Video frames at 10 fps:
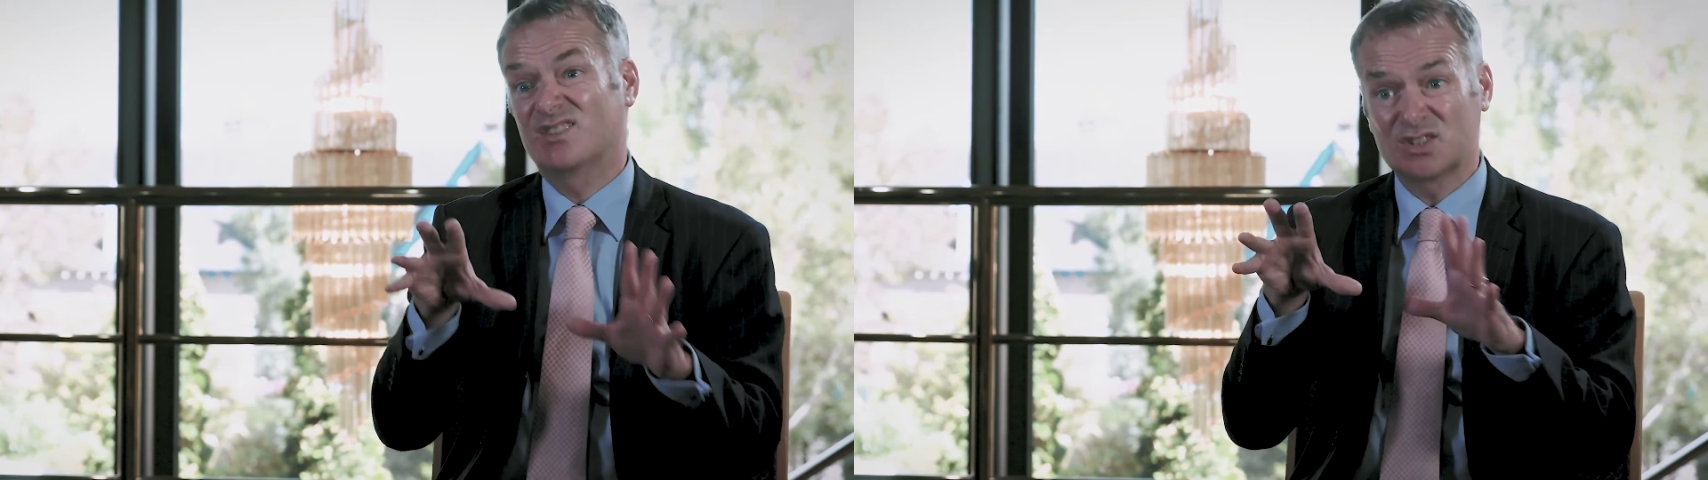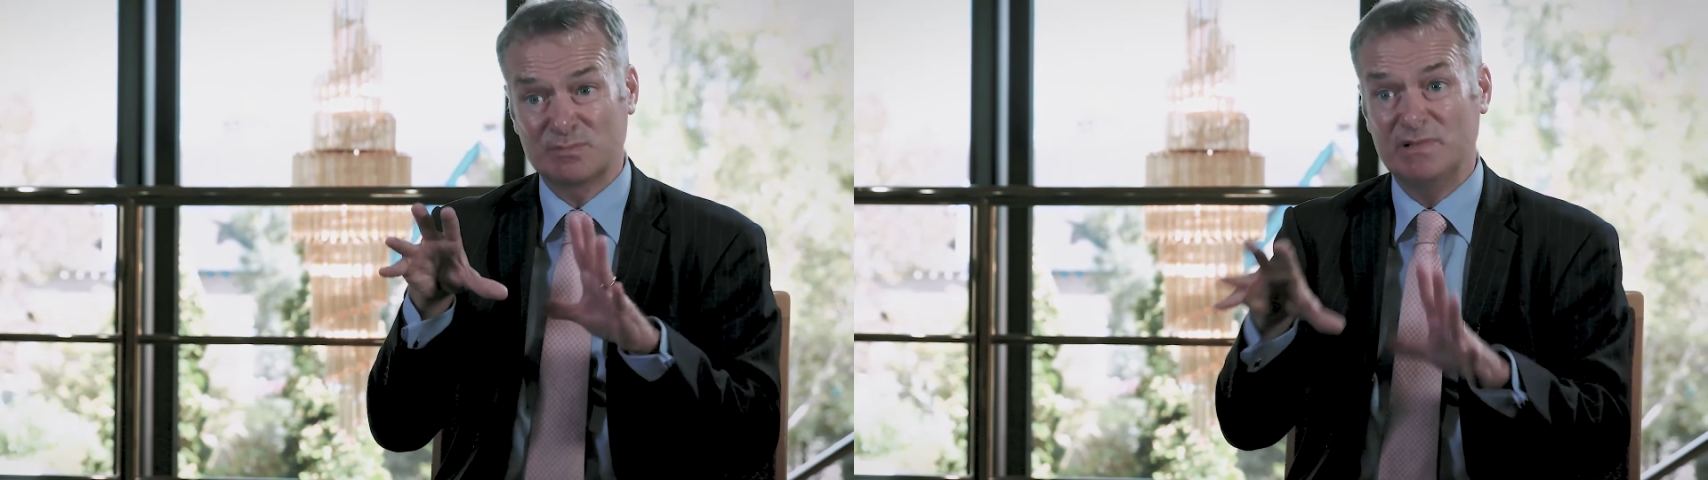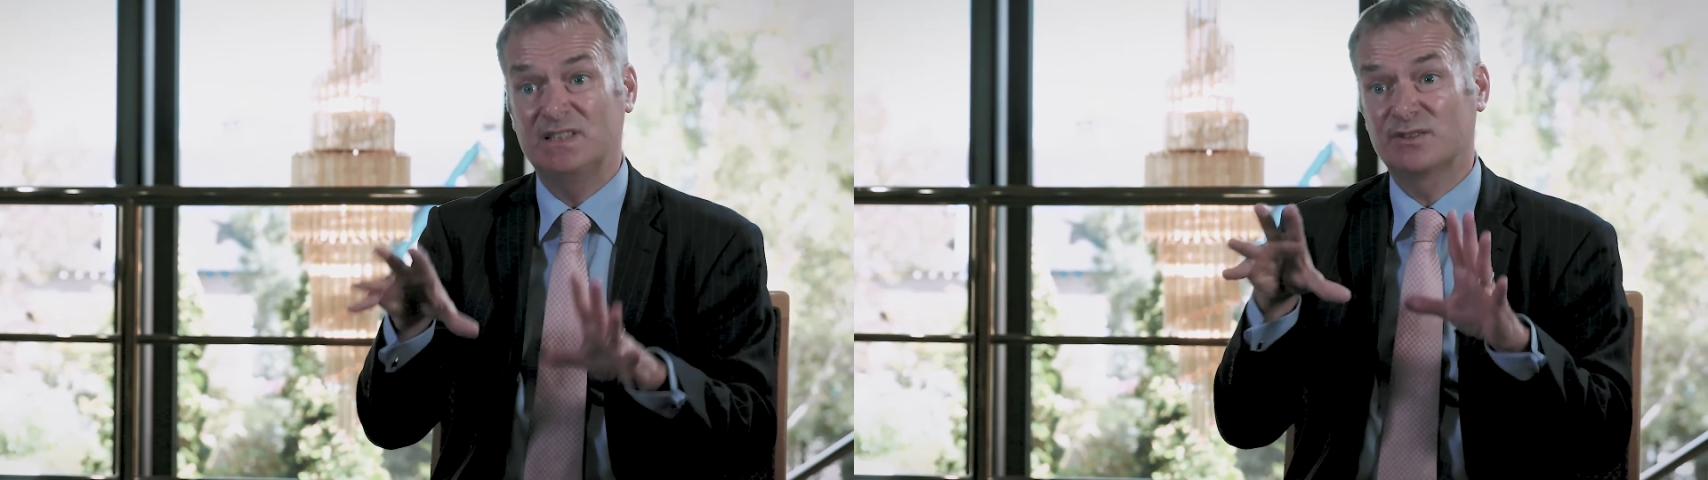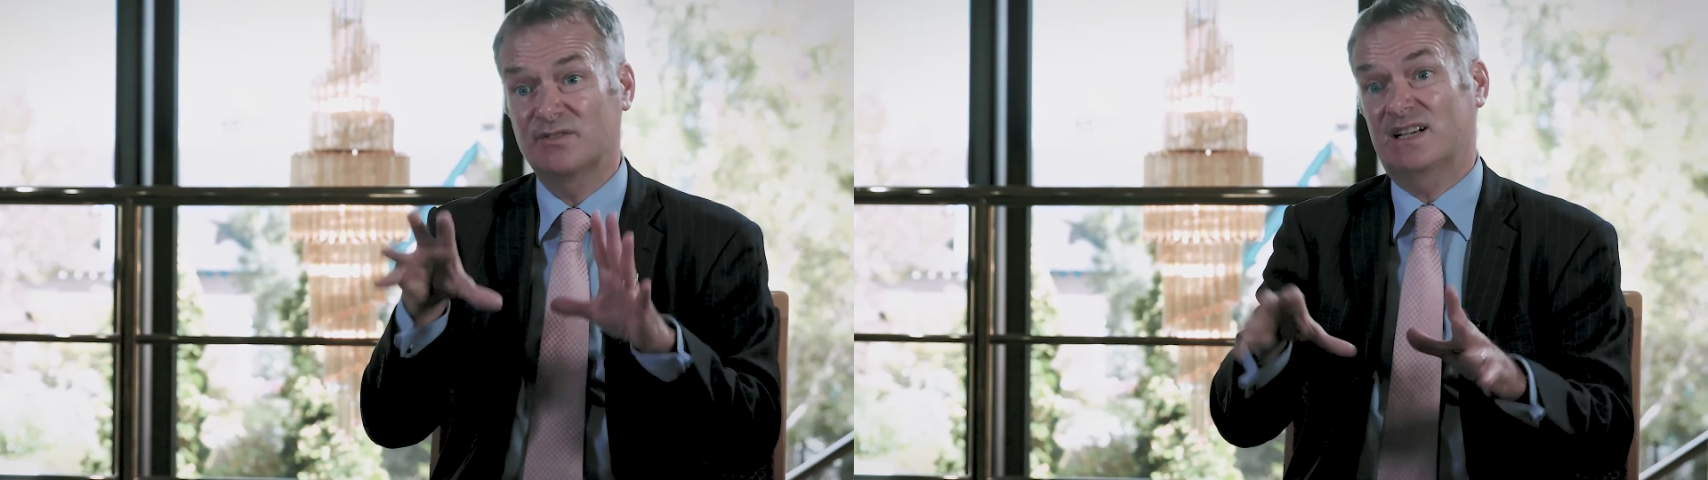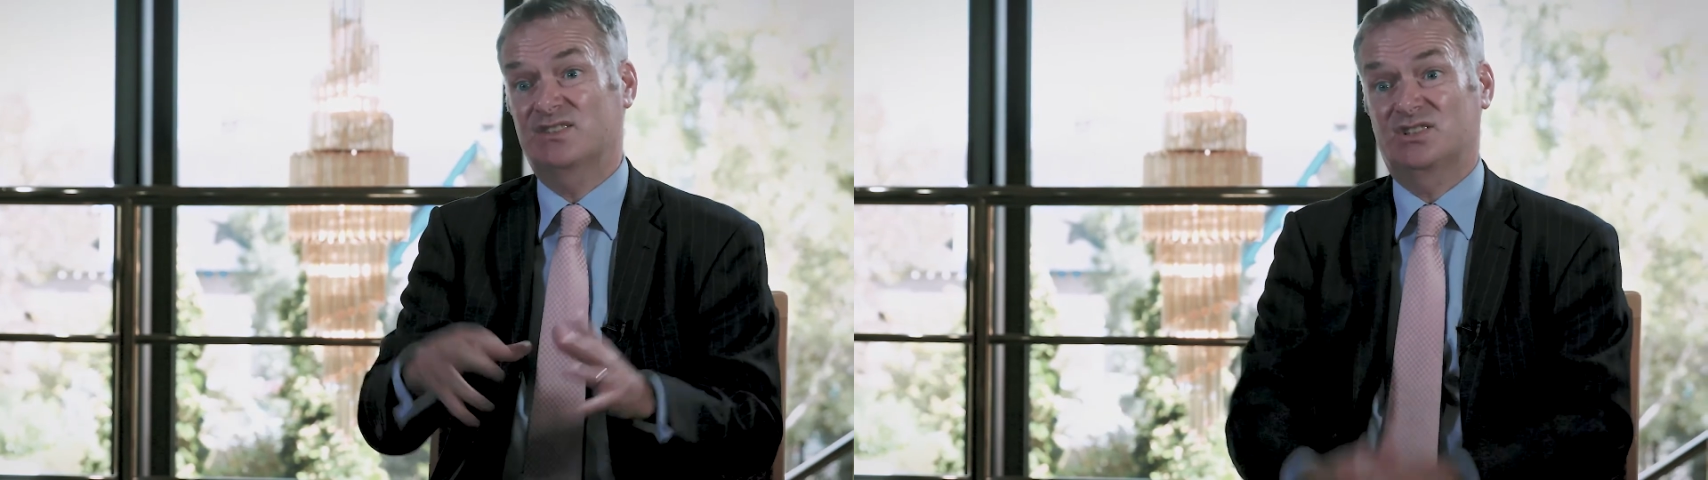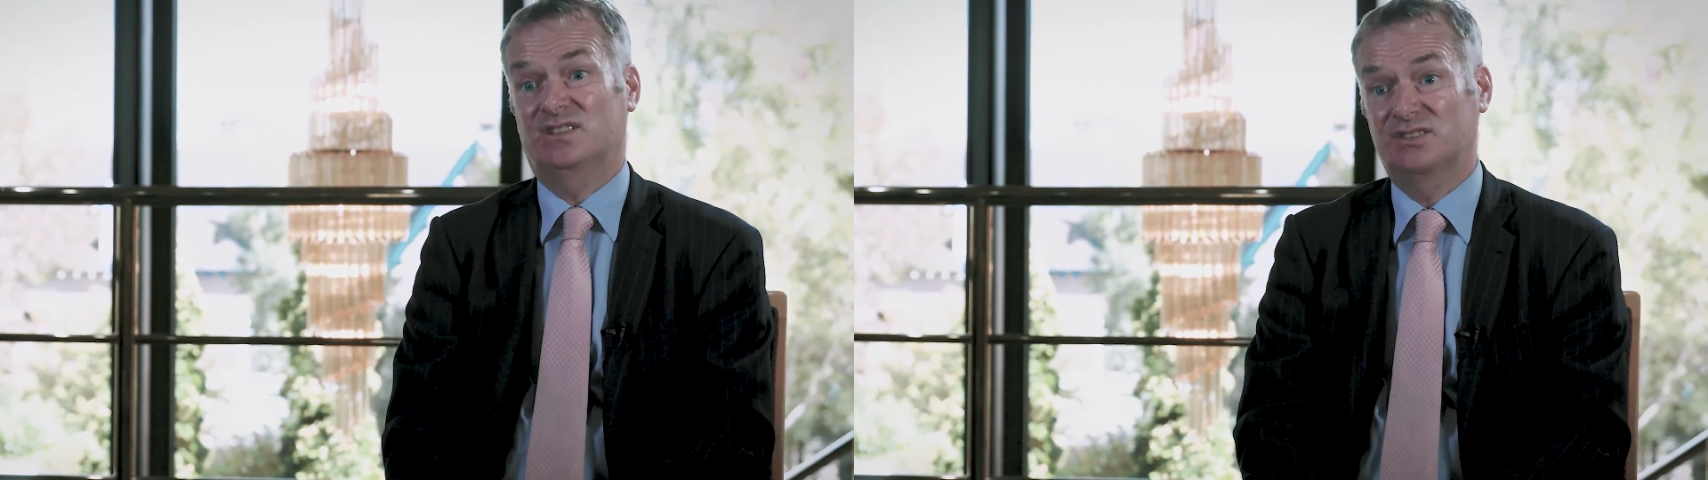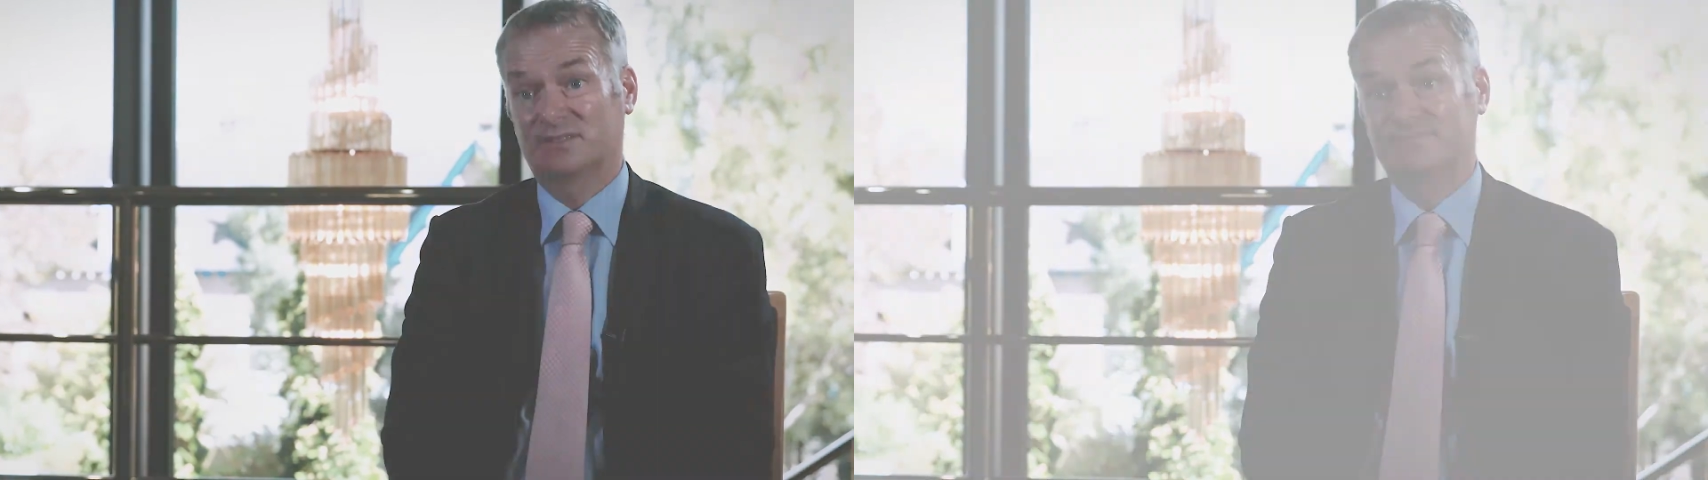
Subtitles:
the speed of that change.